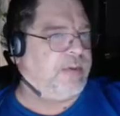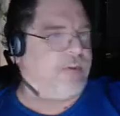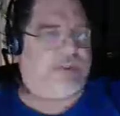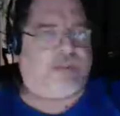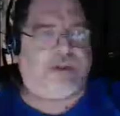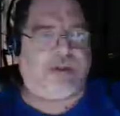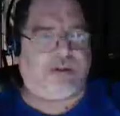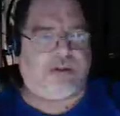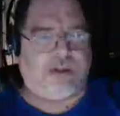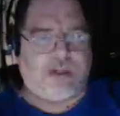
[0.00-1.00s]
with something
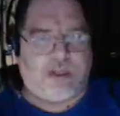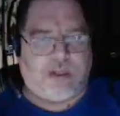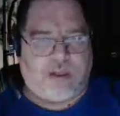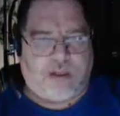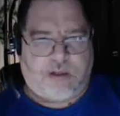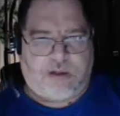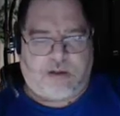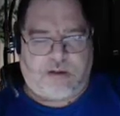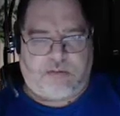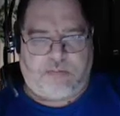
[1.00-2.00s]
and,
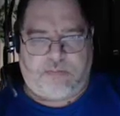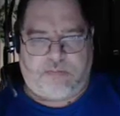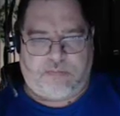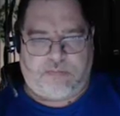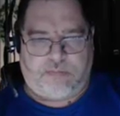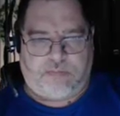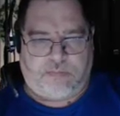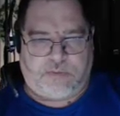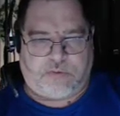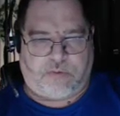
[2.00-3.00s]
you know,
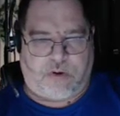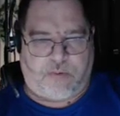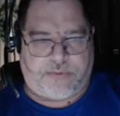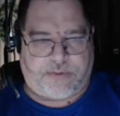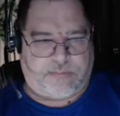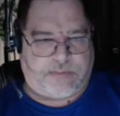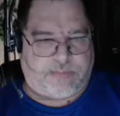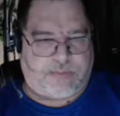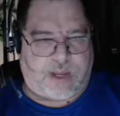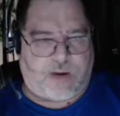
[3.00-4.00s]
screw around with it.
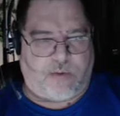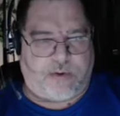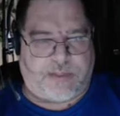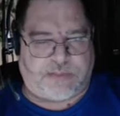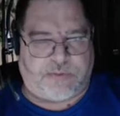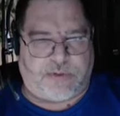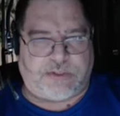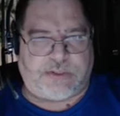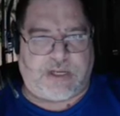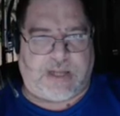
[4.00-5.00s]
Something I kind of want to mess with on the
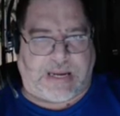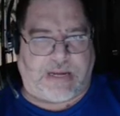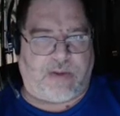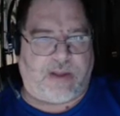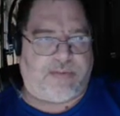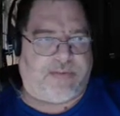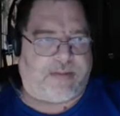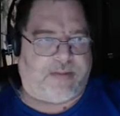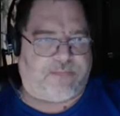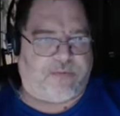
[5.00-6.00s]
side anyway. I've been
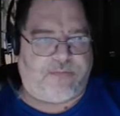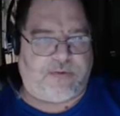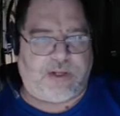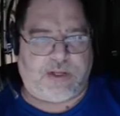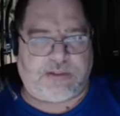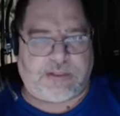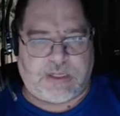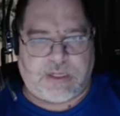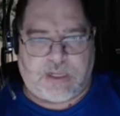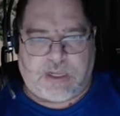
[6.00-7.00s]
thinking about it for a few days.
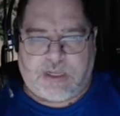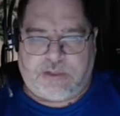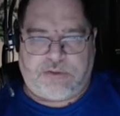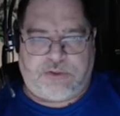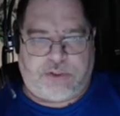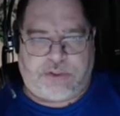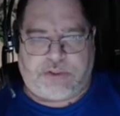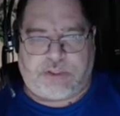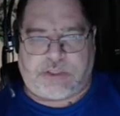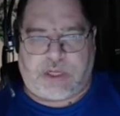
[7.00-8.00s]
Just
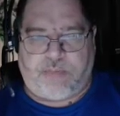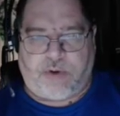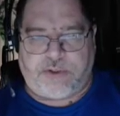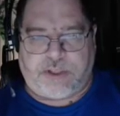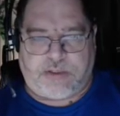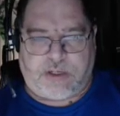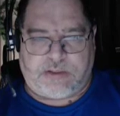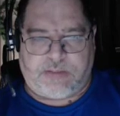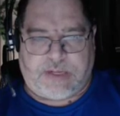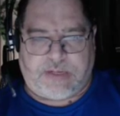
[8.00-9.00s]
as a side project, not as
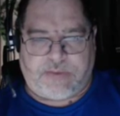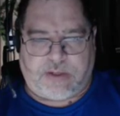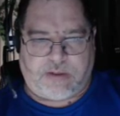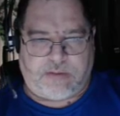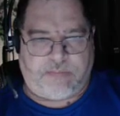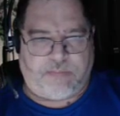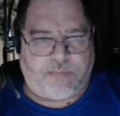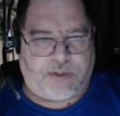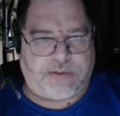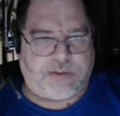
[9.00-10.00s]
a main thing.
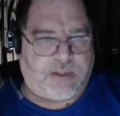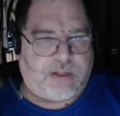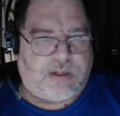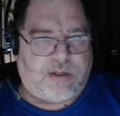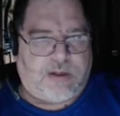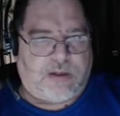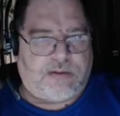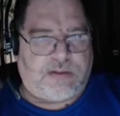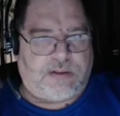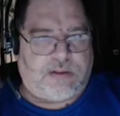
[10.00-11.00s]
But,
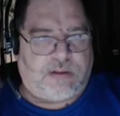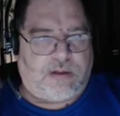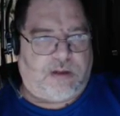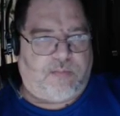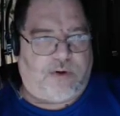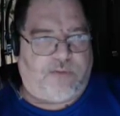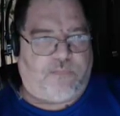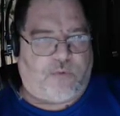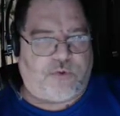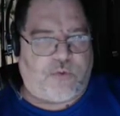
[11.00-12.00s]
see, I am running
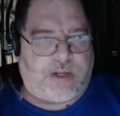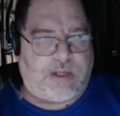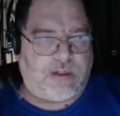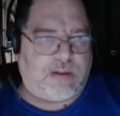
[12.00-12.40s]
420.